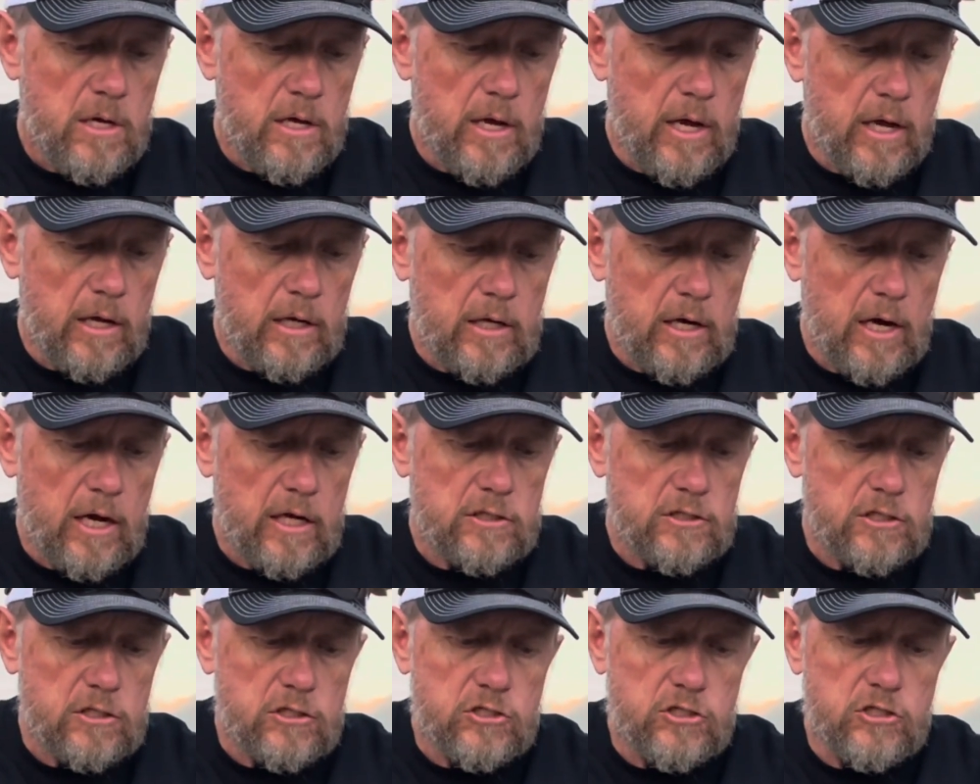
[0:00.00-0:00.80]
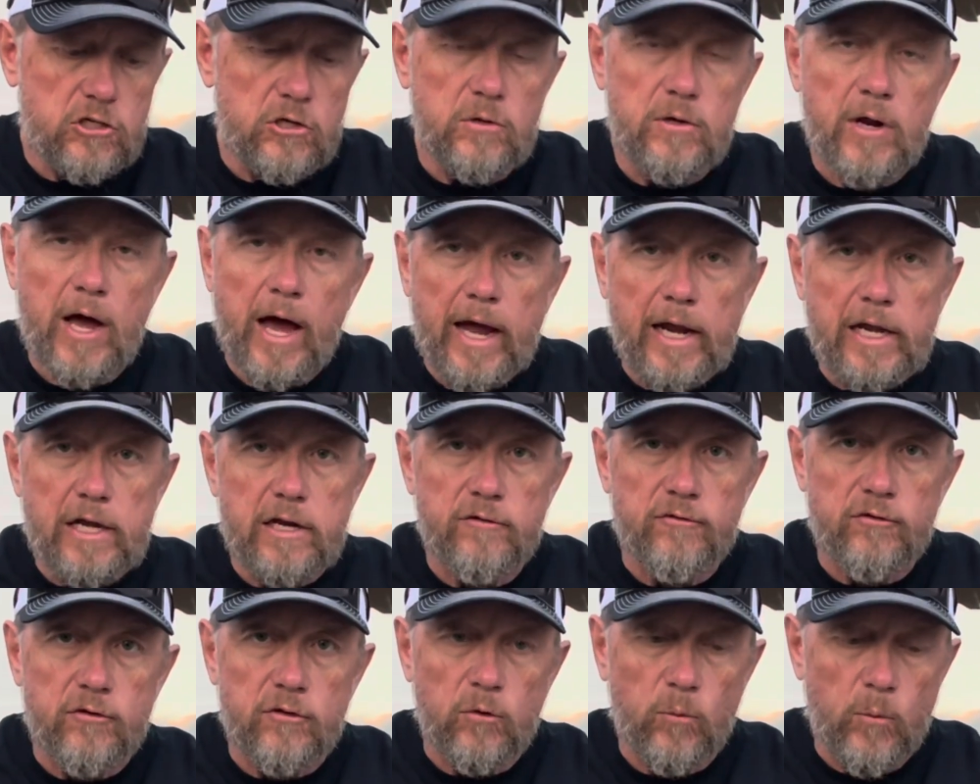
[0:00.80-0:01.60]
It cost us $290
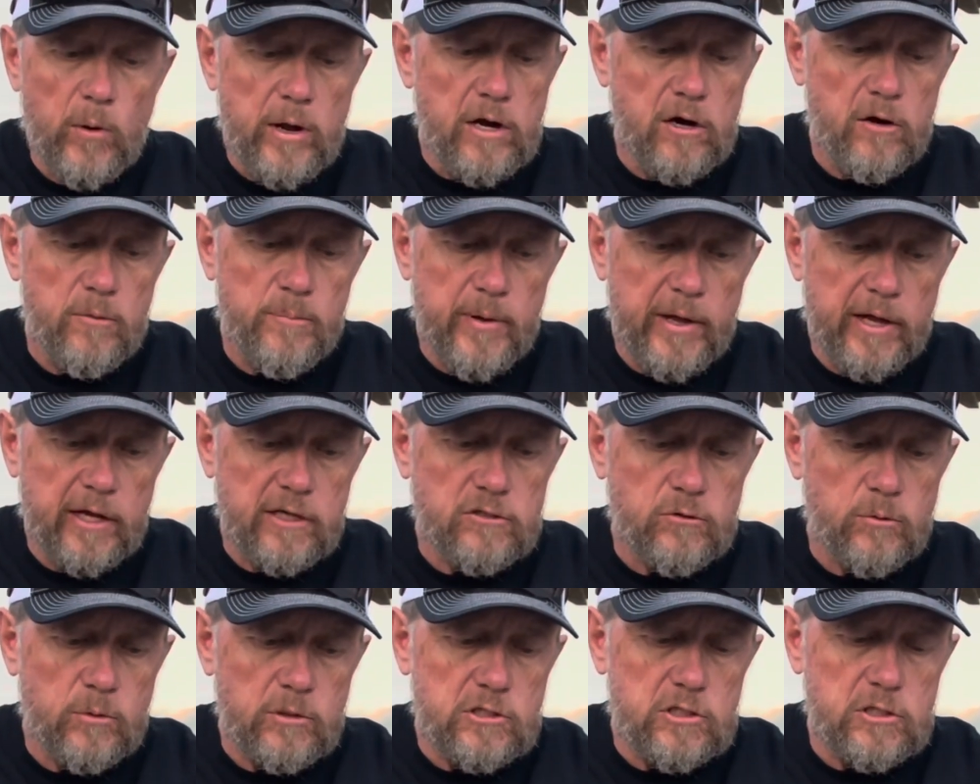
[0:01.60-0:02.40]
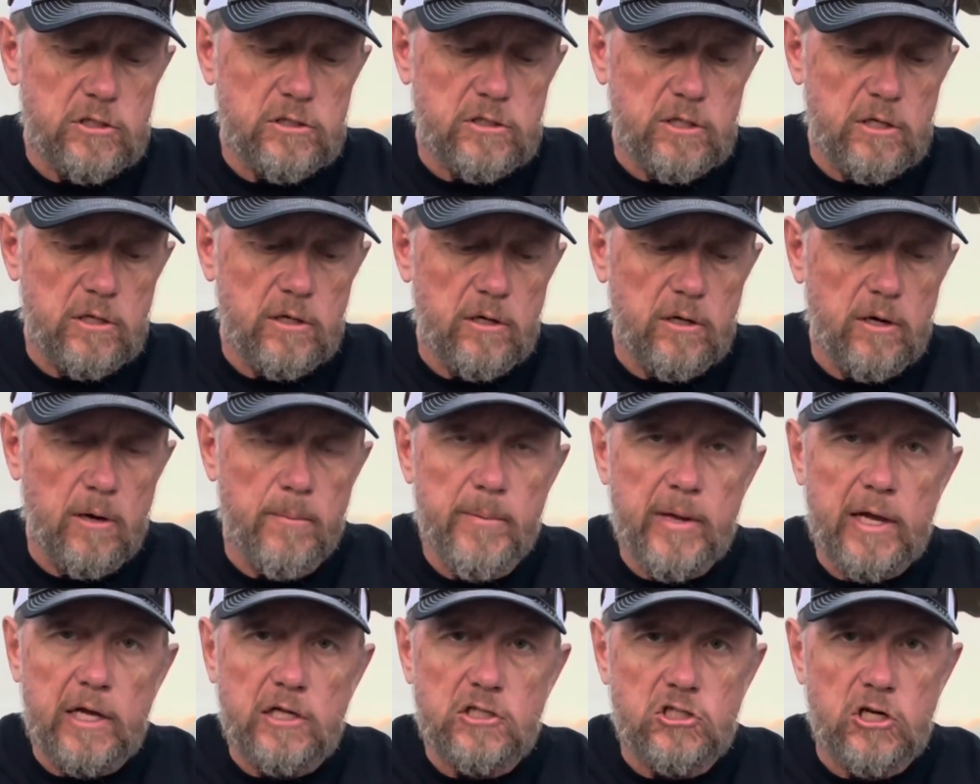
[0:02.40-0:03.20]
for the wiener pigs, which is a
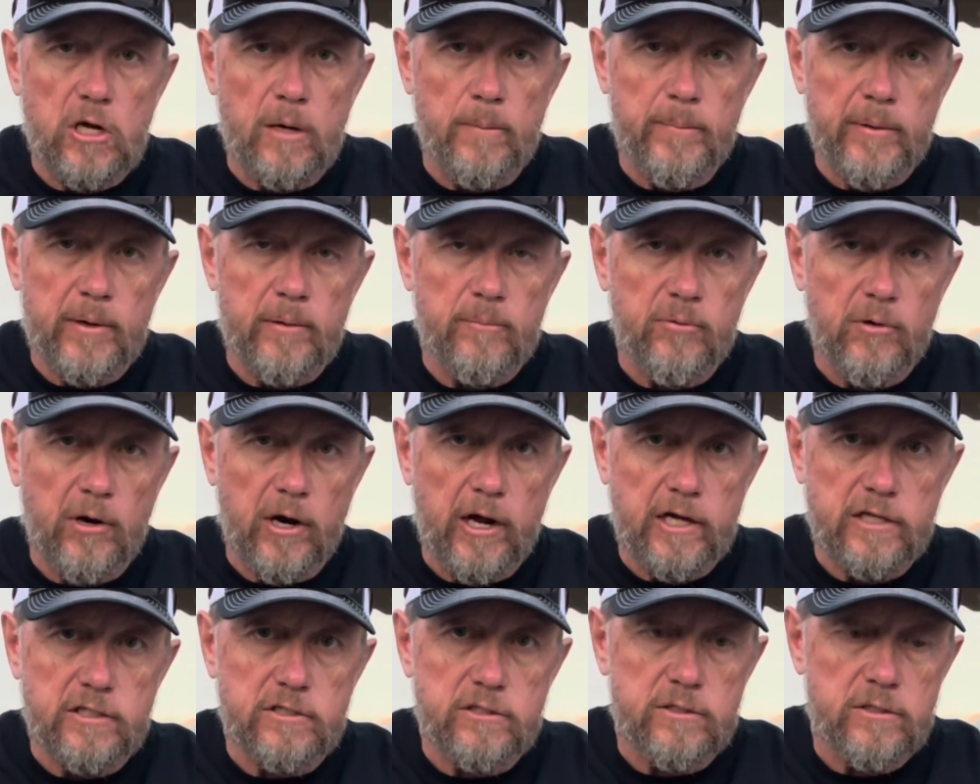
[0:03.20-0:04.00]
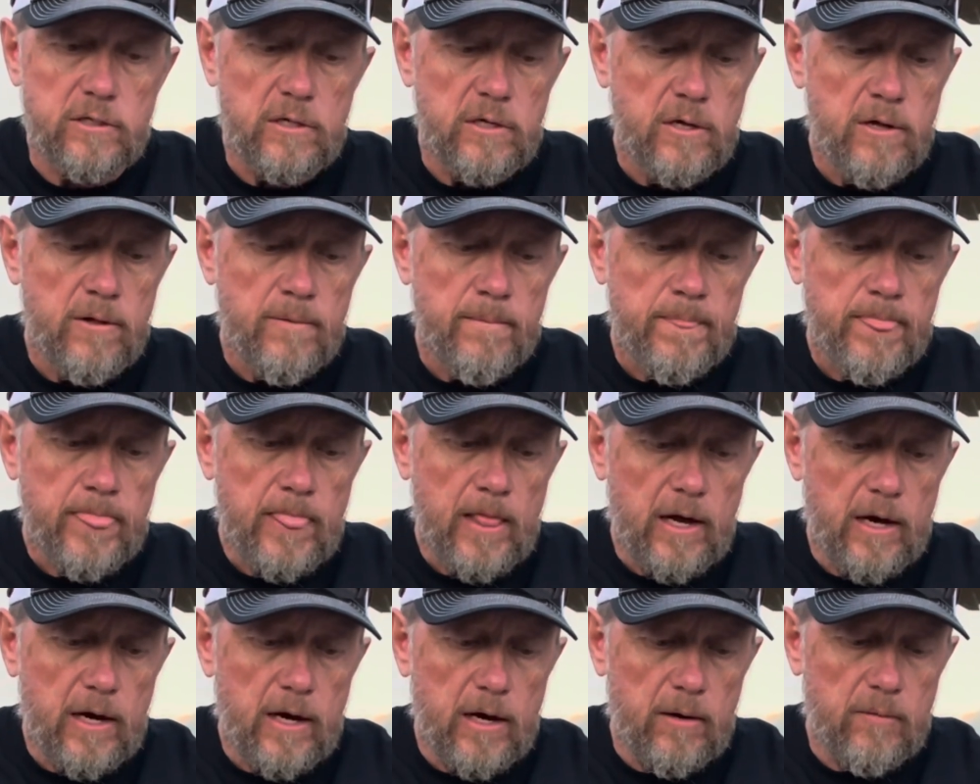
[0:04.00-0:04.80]
big jump in price.
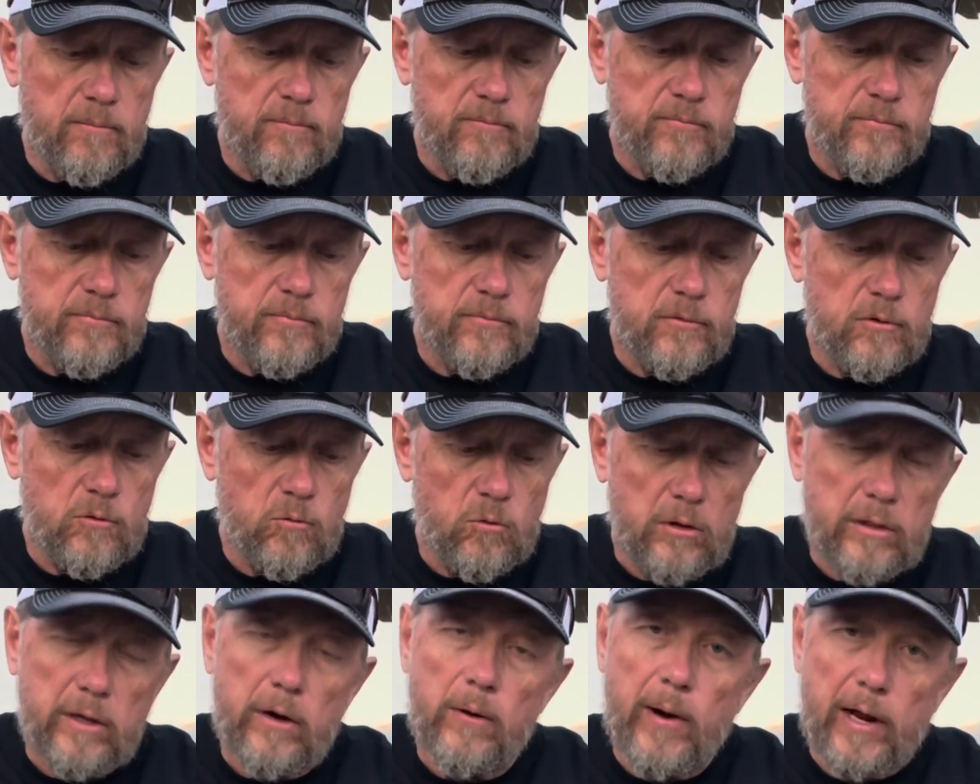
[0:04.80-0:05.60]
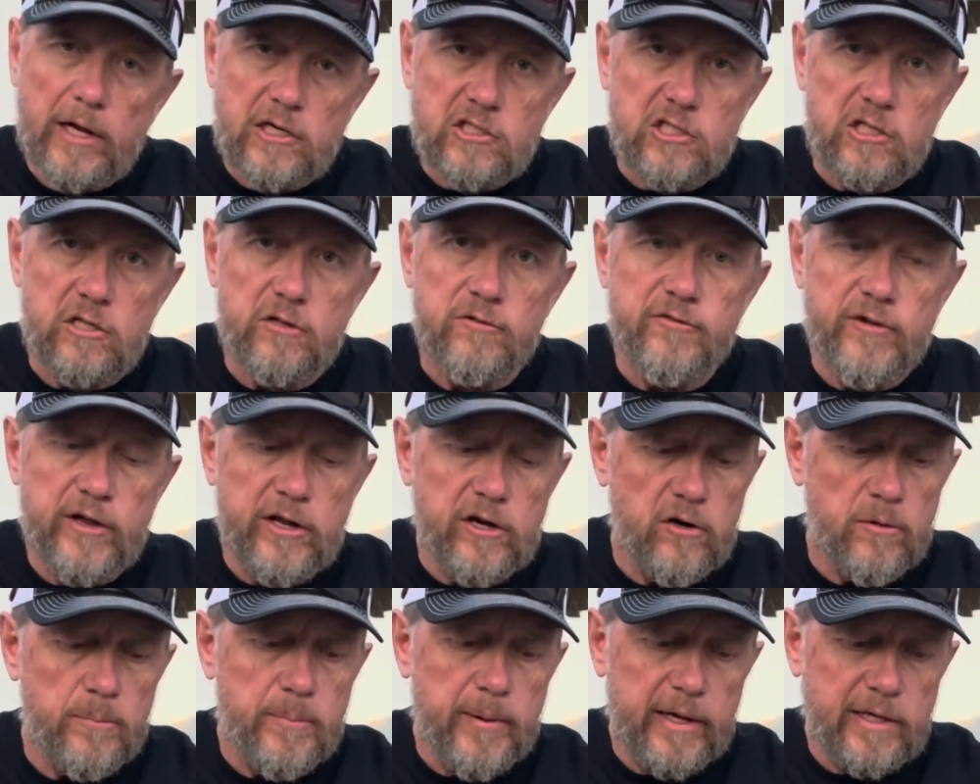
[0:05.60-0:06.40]
Well, they're actually
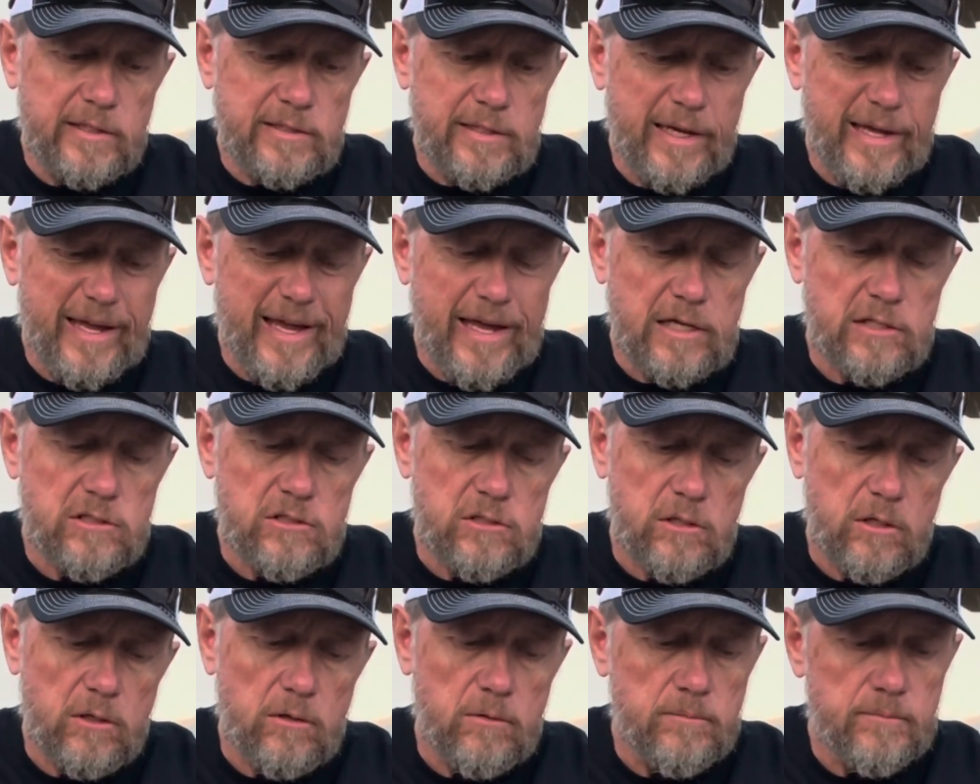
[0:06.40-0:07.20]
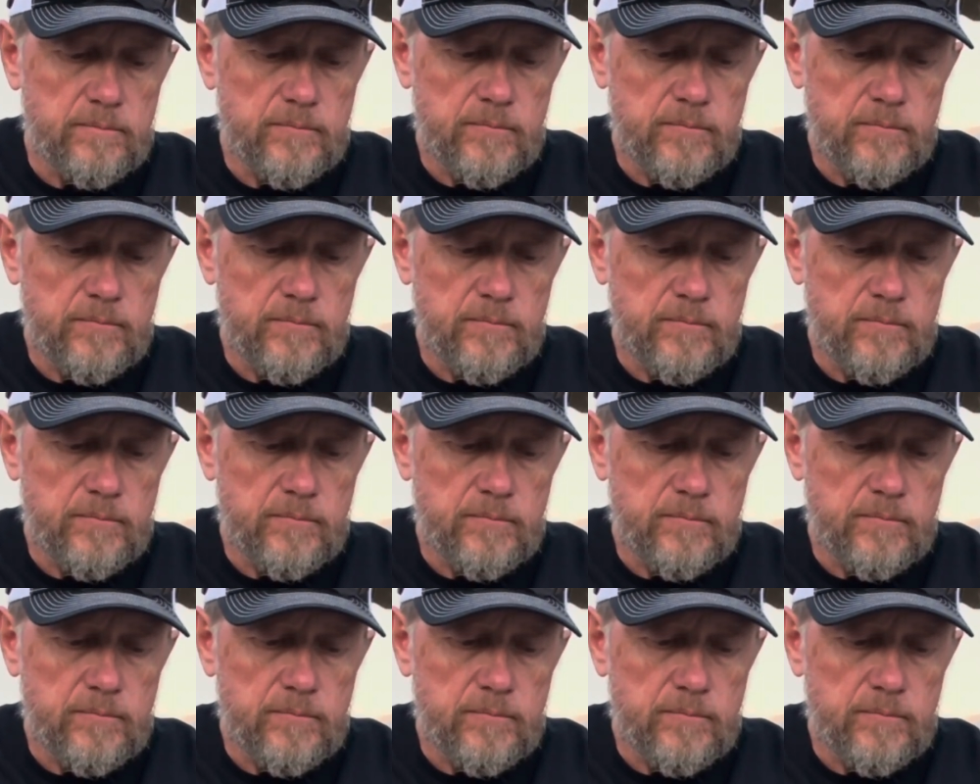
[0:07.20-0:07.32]
feeder pigs, I guess, so